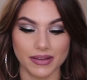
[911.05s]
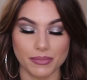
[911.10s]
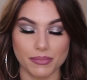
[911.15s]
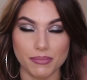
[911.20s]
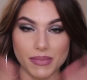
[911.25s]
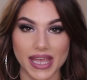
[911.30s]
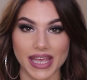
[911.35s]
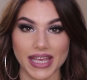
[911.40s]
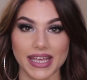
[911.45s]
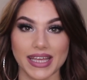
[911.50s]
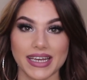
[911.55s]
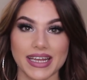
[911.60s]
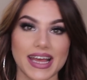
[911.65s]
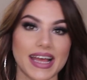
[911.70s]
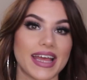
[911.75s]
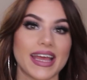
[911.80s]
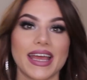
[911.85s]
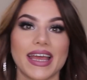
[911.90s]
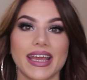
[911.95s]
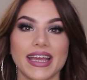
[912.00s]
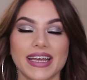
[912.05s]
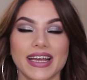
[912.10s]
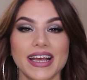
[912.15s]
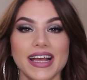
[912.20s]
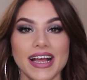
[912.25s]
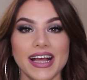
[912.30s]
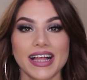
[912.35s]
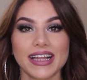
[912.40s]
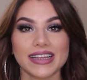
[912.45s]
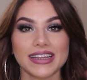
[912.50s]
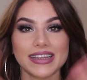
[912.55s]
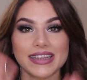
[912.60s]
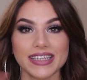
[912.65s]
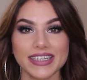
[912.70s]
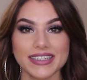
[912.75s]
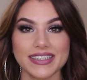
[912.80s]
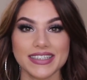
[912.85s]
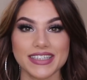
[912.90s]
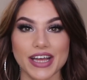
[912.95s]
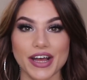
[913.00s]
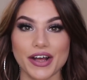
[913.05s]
made a list